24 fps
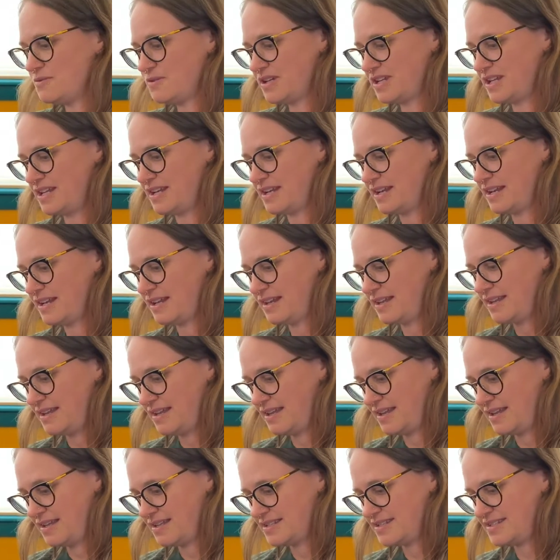can
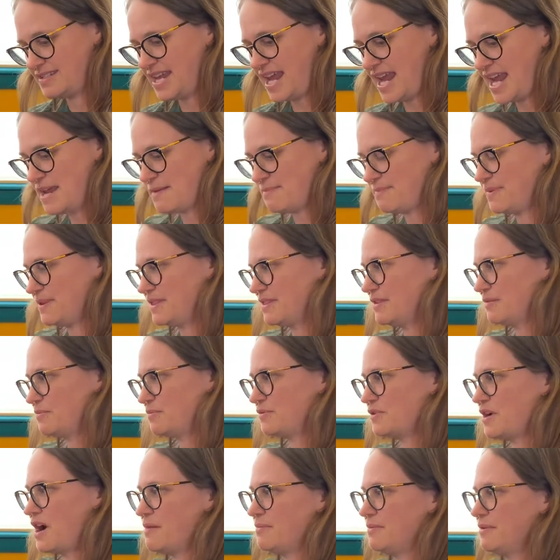tape the
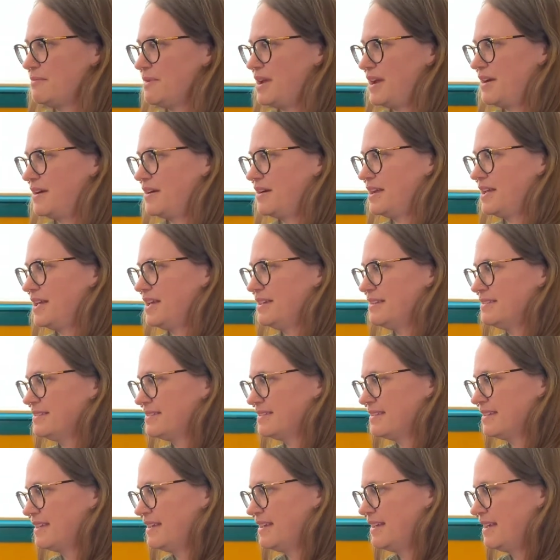problem
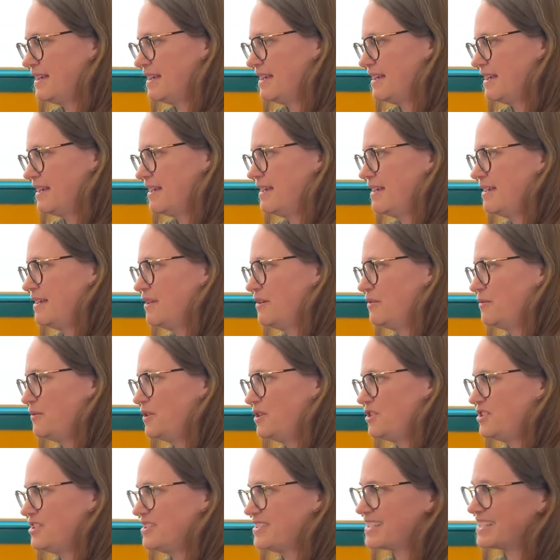areas,
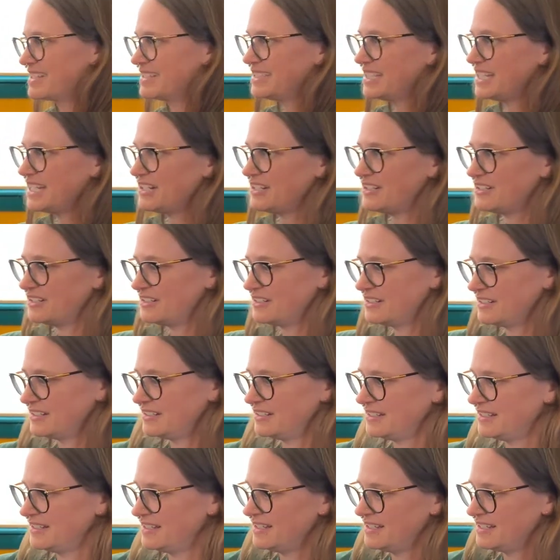which is clear,
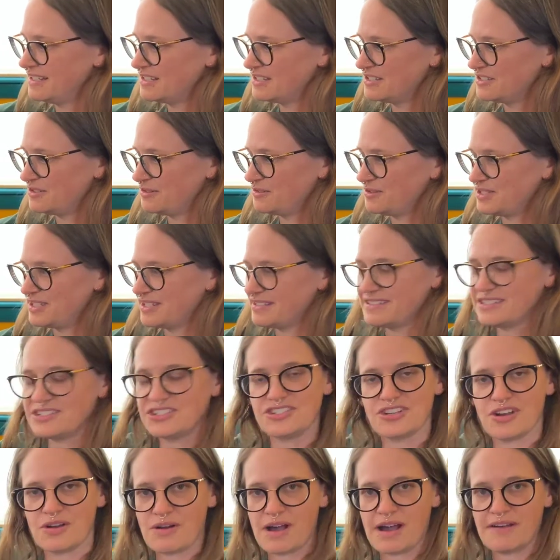so it doesn't
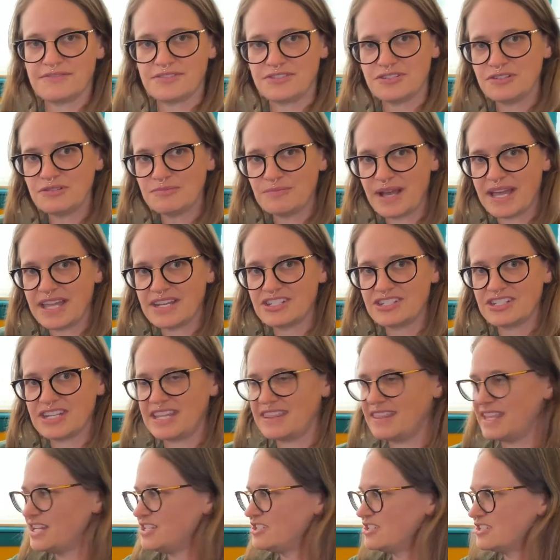show off too much and
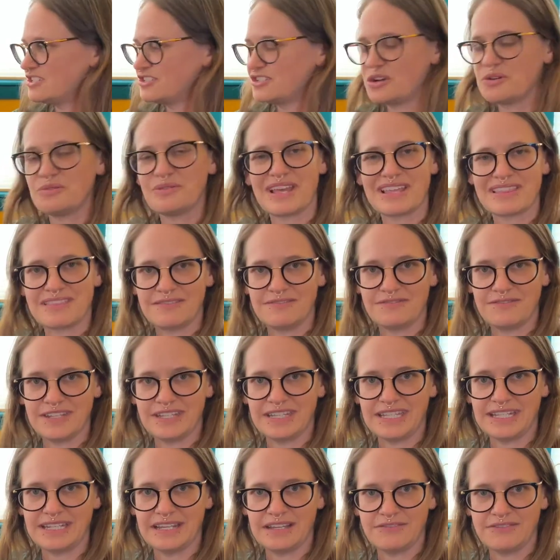they just don't like the
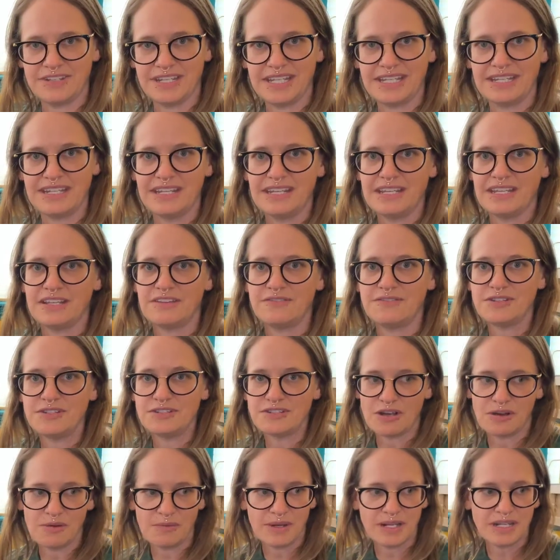feeling of it. If you
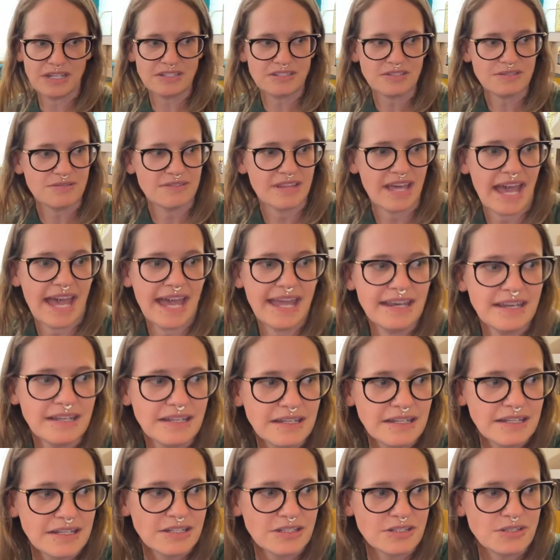don't want to do that,
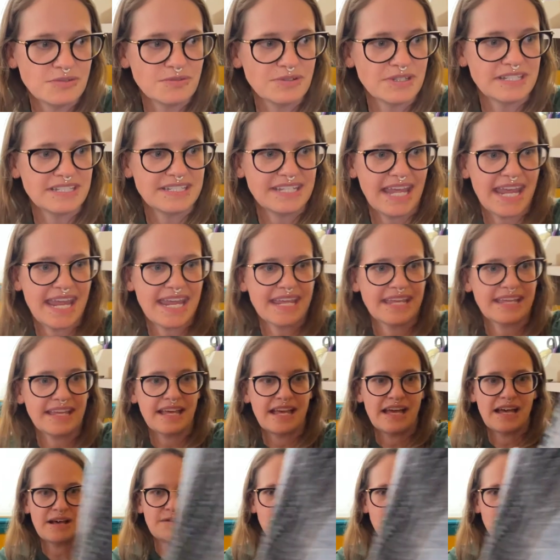you can take a